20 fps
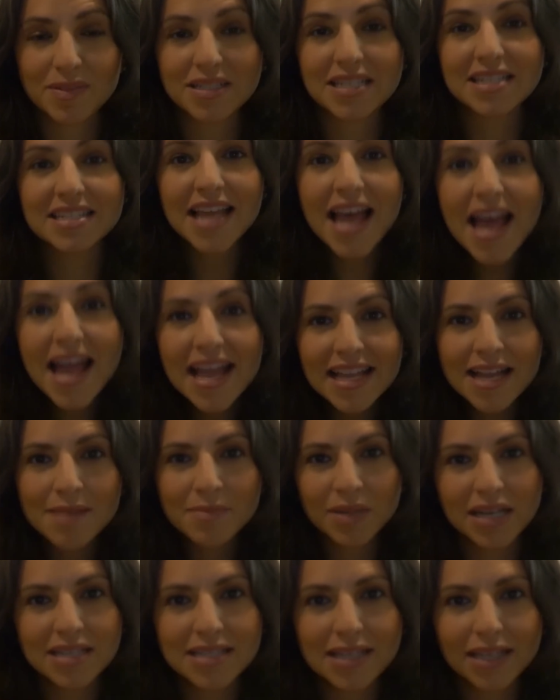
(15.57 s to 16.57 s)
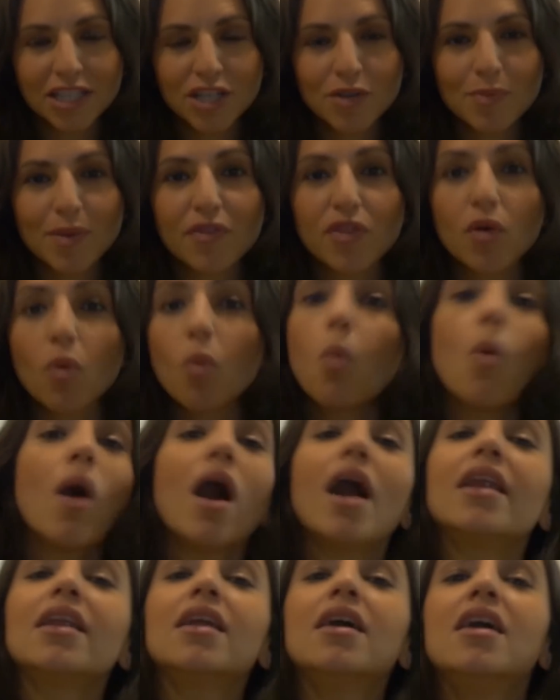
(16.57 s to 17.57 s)
But today, I'm going to tell you about the
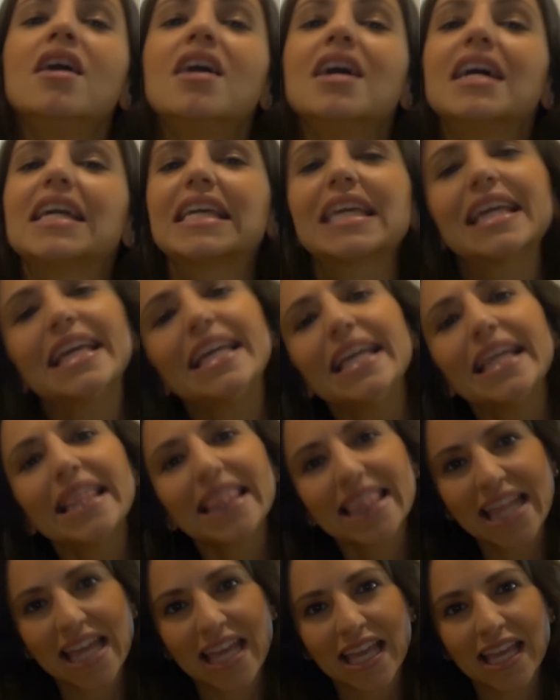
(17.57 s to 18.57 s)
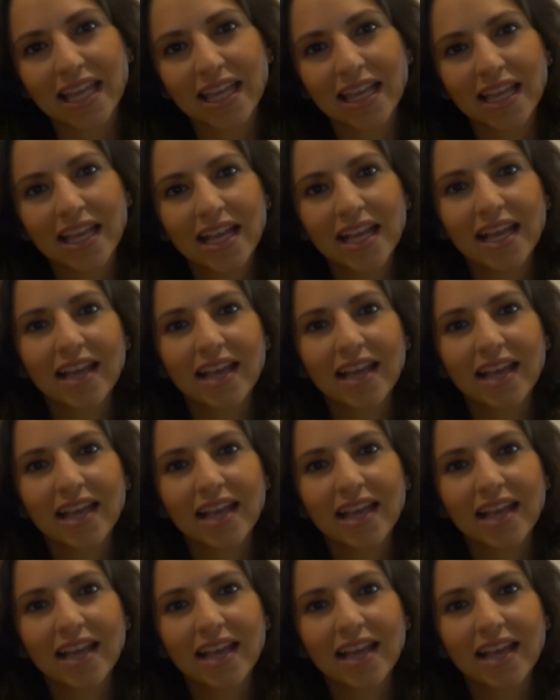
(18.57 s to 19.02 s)
one key thing